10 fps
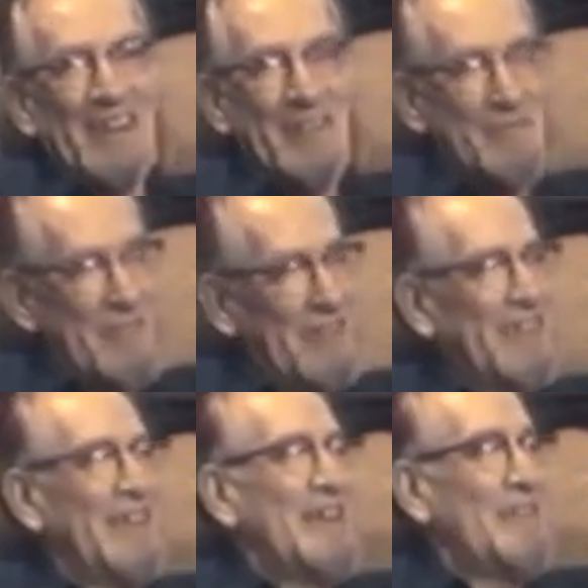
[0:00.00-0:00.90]

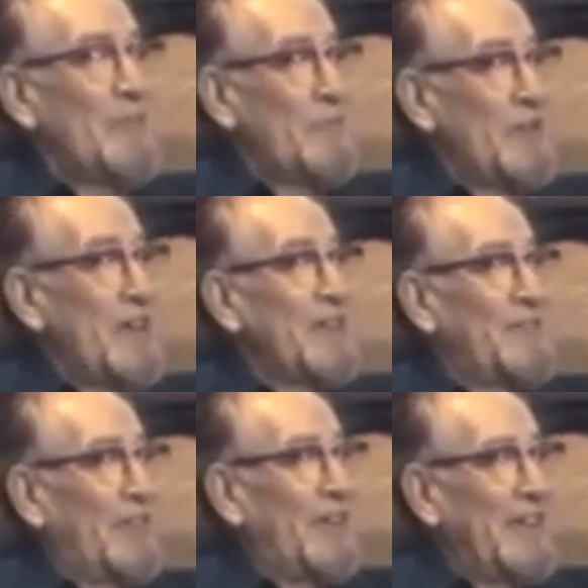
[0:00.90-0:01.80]
computer would predict
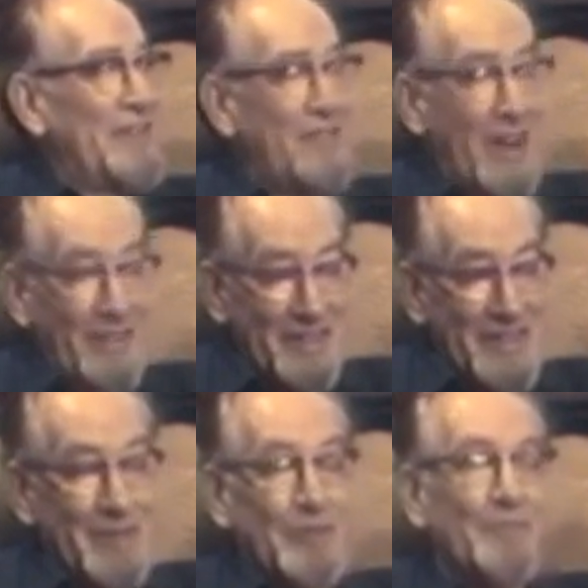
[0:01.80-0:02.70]
for it in a firing
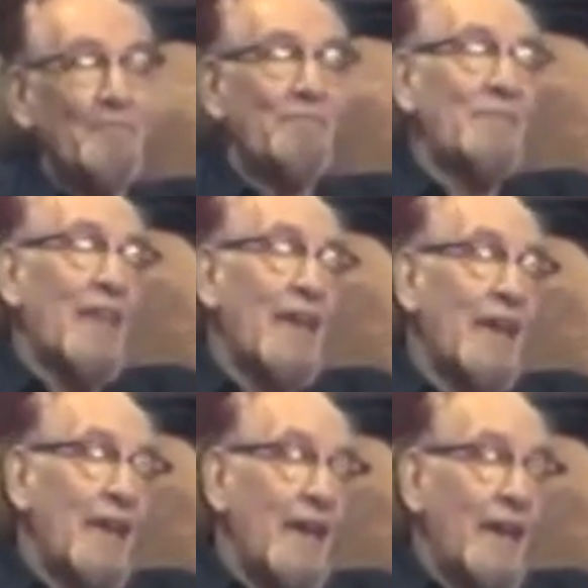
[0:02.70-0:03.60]
table.
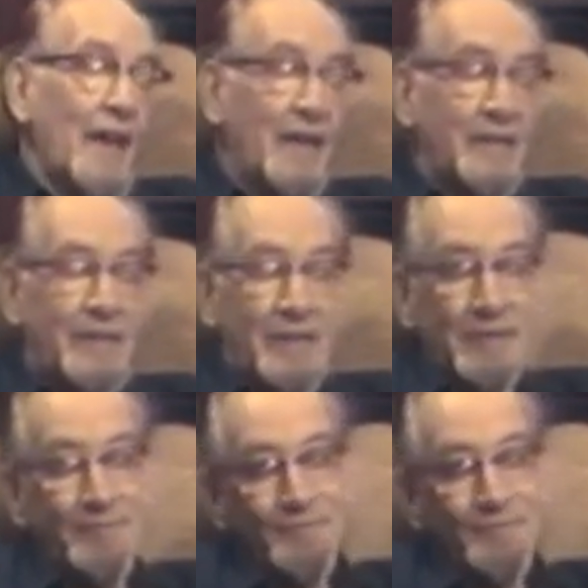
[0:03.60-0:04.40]
And